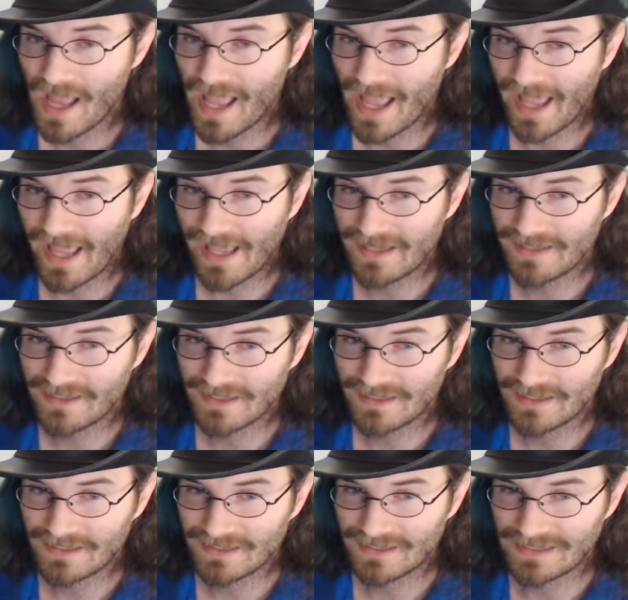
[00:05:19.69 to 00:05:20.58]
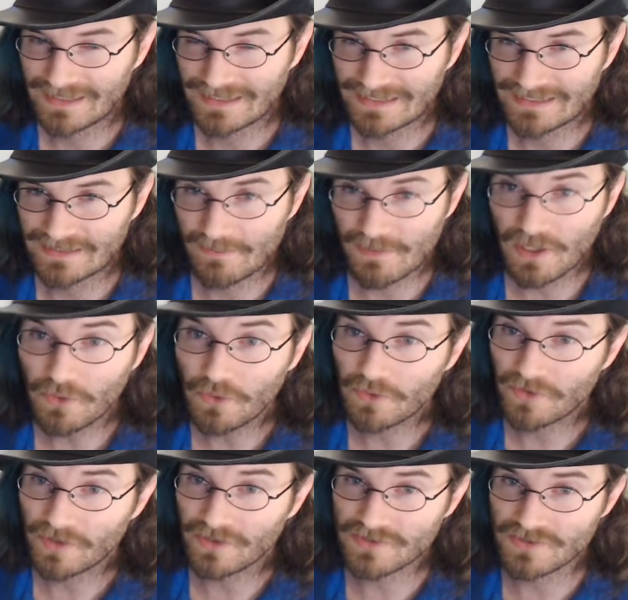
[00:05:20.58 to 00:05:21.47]
And uh, let me know
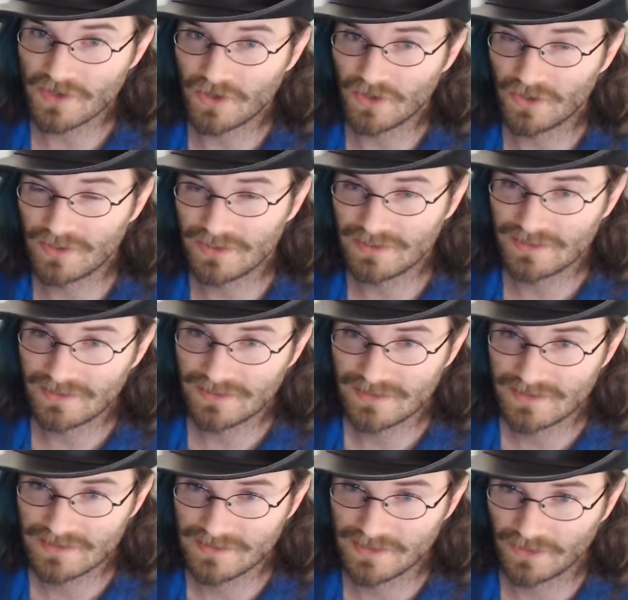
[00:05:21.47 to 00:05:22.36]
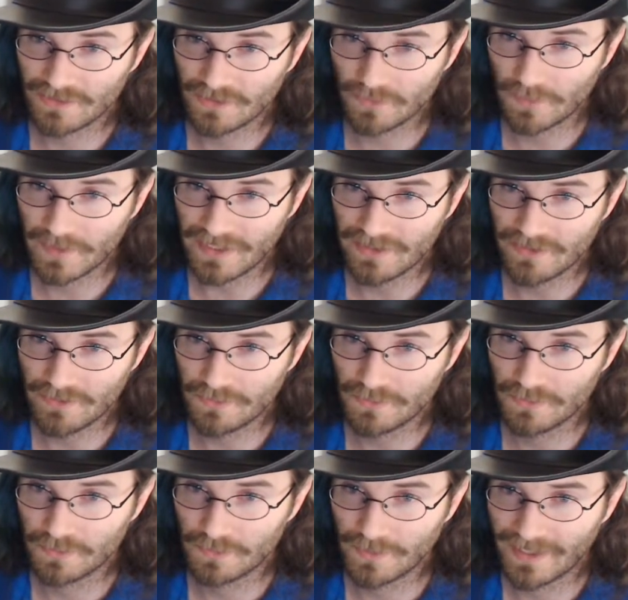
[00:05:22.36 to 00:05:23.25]
your thoughts on Zelda Wii
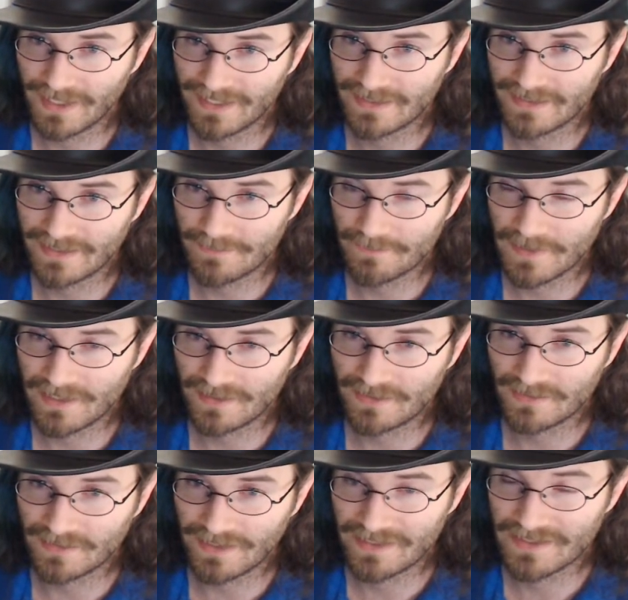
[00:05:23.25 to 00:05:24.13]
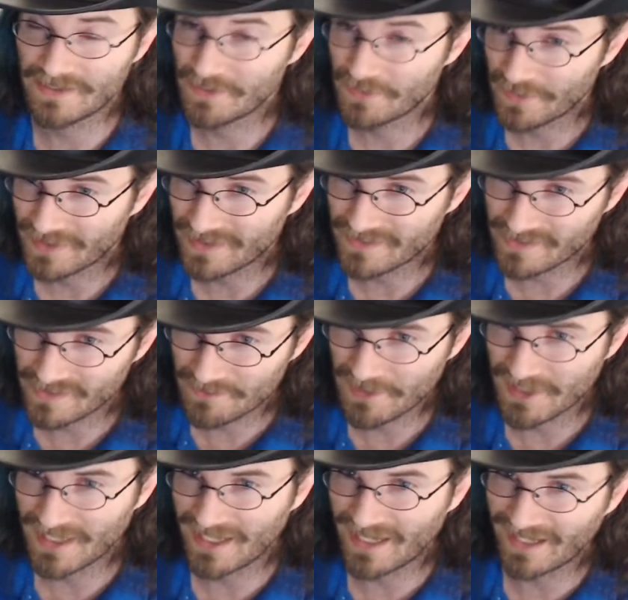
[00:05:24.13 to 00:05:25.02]
U and it being delayed. Do you think it's going to
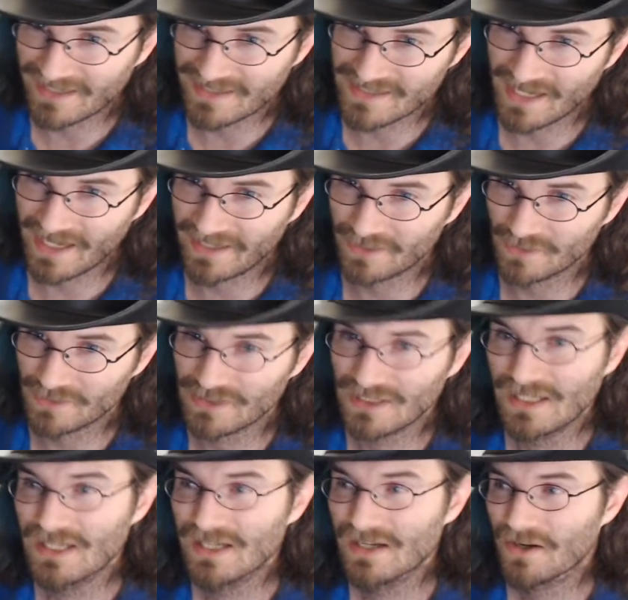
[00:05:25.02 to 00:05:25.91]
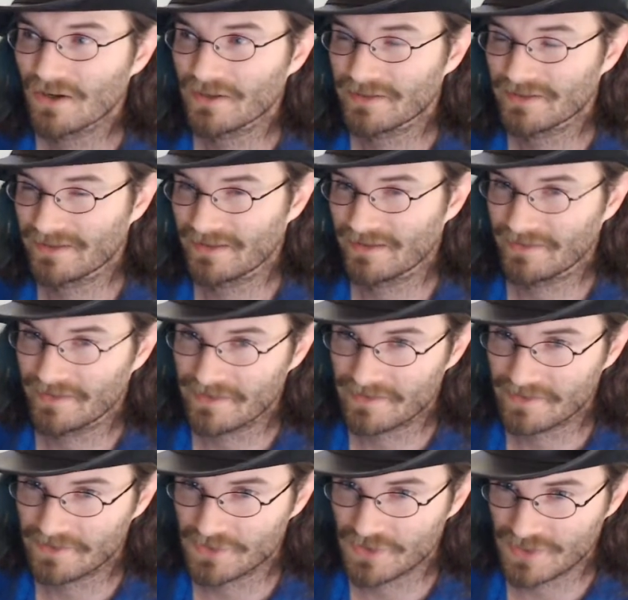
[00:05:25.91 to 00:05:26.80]
be in the next title? Mm,
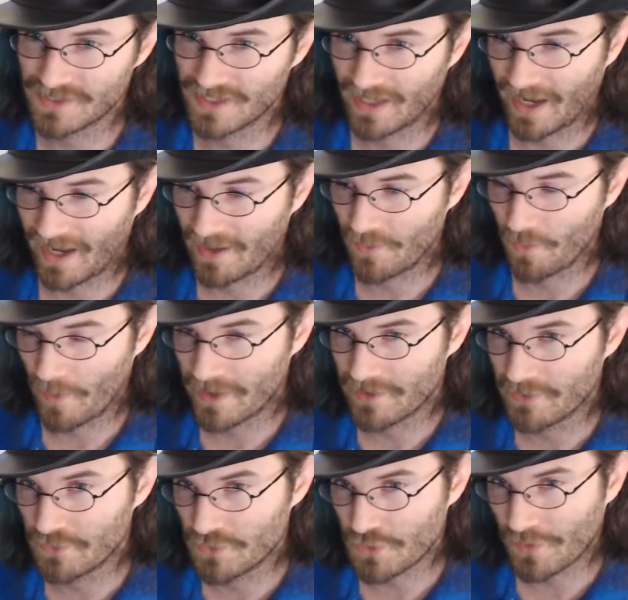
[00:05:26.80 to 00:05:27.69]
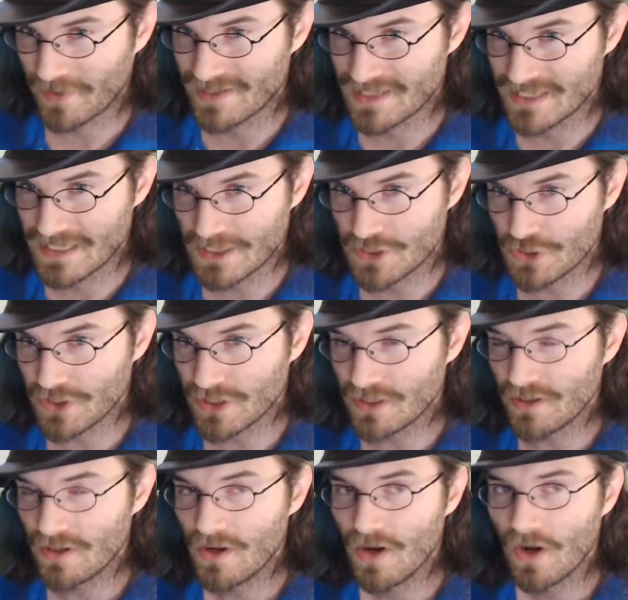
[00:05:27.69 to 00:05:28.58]
this is just a, a way to
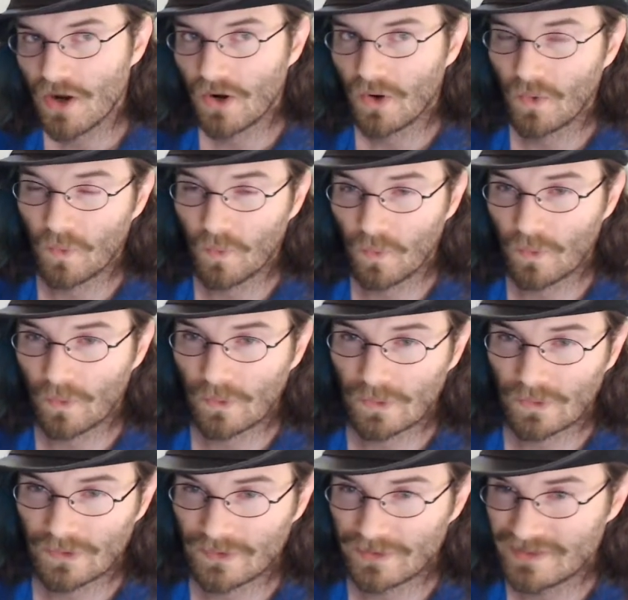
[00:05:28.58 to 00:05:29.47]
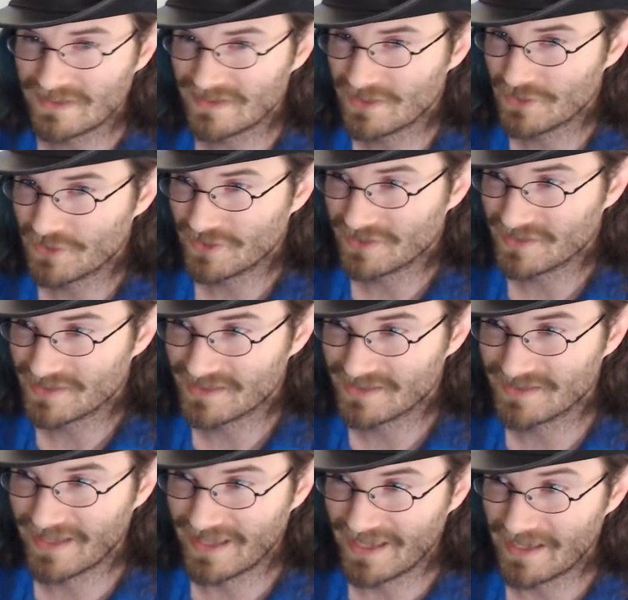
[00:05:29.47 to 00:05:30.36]
transition, or is it
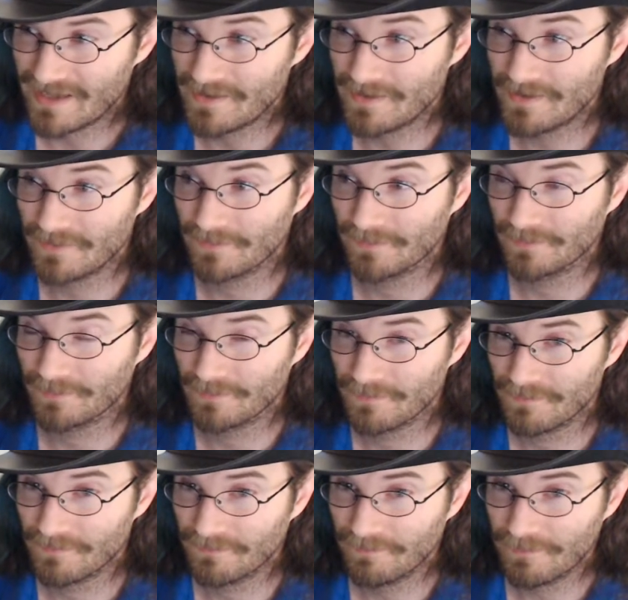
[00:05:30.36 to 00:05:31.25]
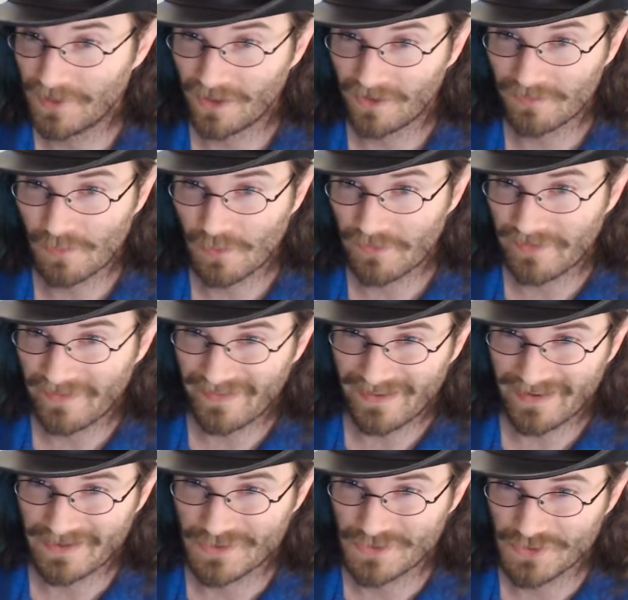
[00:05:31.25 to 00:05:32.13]
just they bit off more than
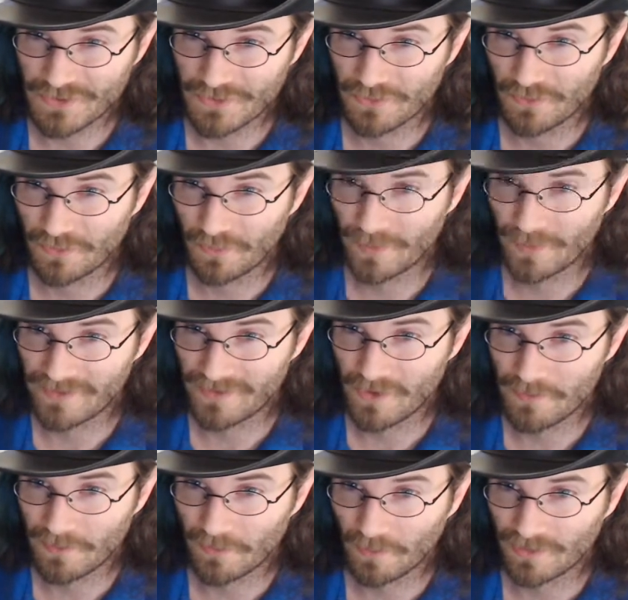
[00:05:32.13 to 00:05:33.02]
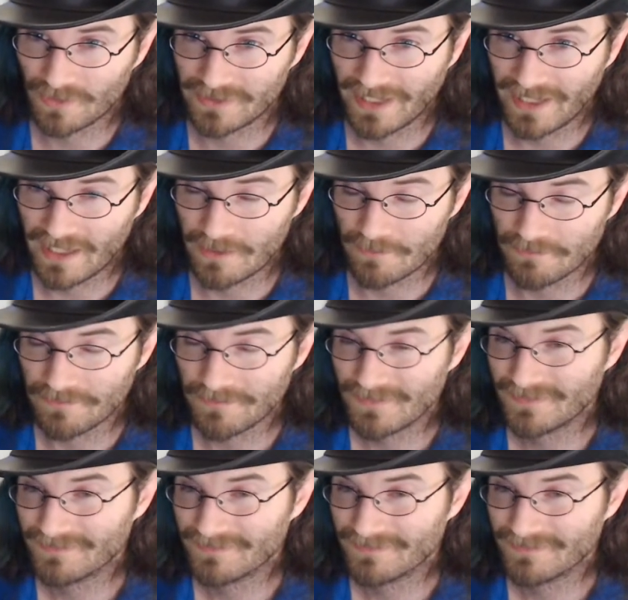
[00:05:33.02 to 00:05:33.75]
they could chew with an open world game?